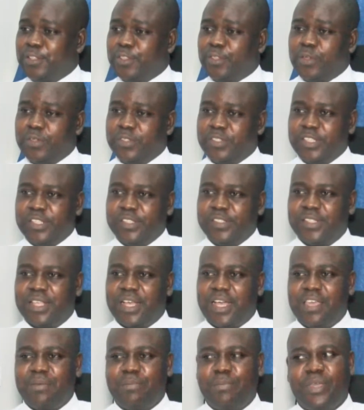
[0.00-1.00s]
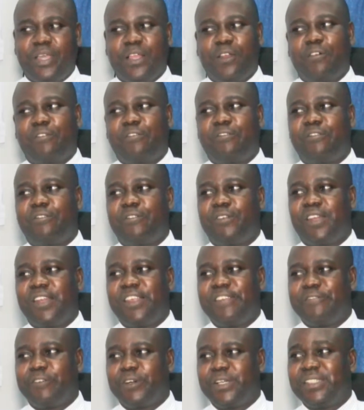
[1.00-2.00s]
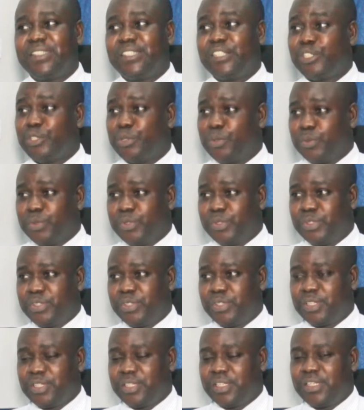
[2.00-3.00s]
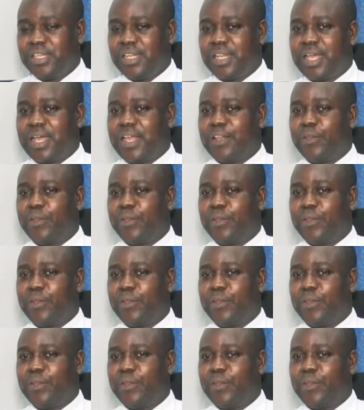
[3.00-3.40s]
Tonsils are a pair of lymphoid tissues that are